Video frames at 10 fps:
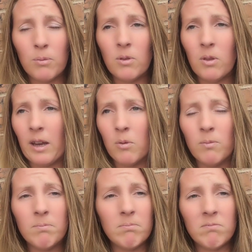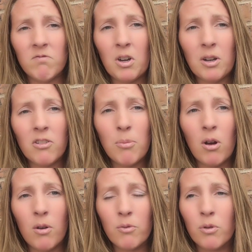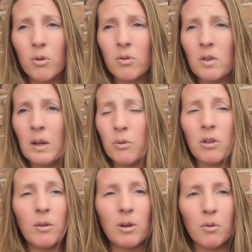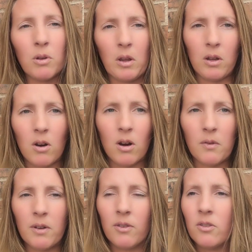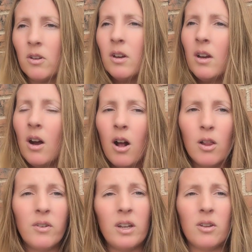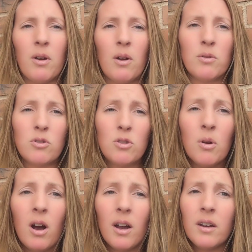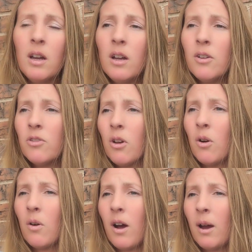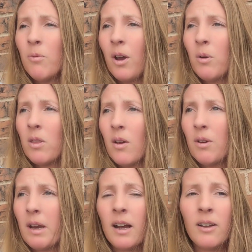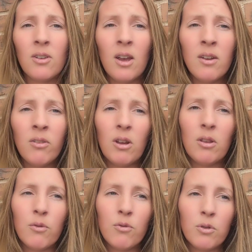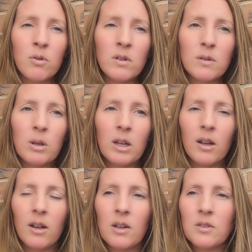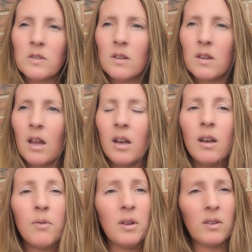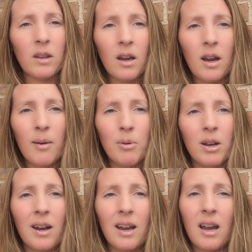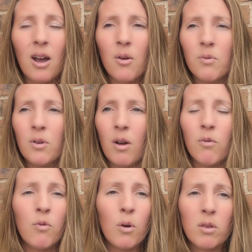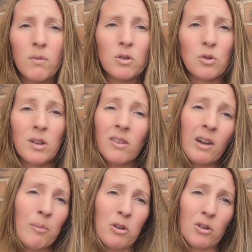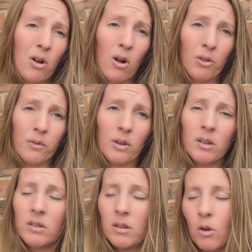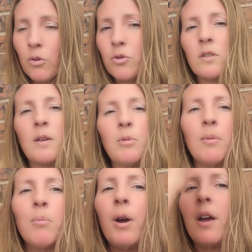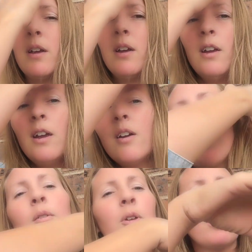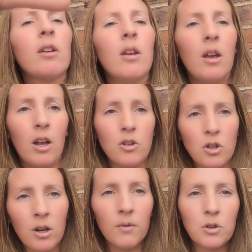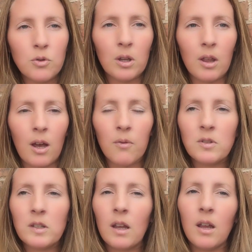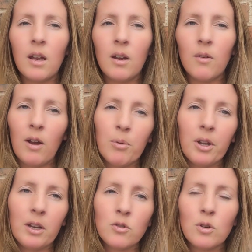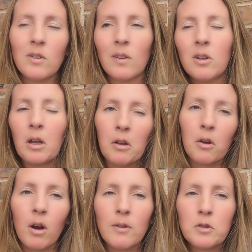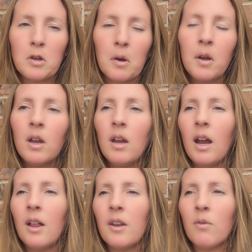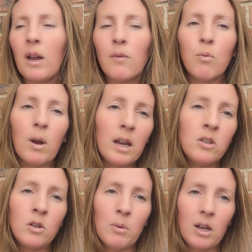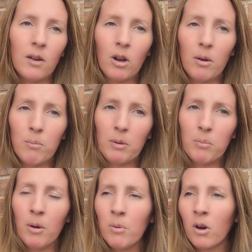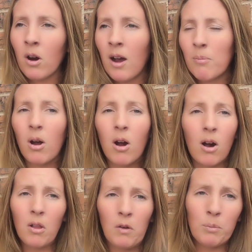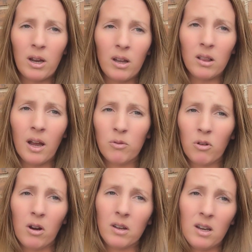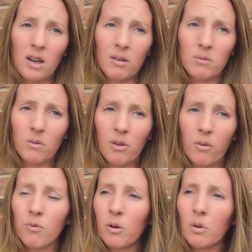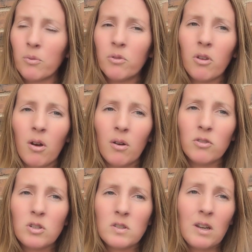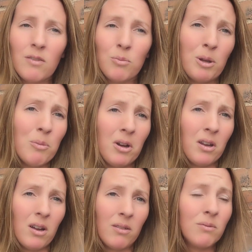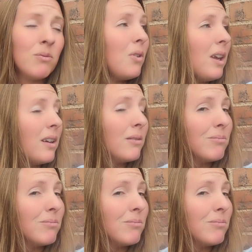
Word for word: Like very small fruit. It was going to be a really good harvest. All of it hit the ground. It was too hot. So I'm fine with having excess in the fruit because then if things like that happen and I have a fourth of the tree, this time I took all of it, the whole tree's empty. But if I have like a chunk of the tree left, then if I have plenty of trees, I still get a good harvest, you know. And then if I have way too many, I've got a big bumper crop, all of my livestock can eat the fruit. So it just saves me money on feed.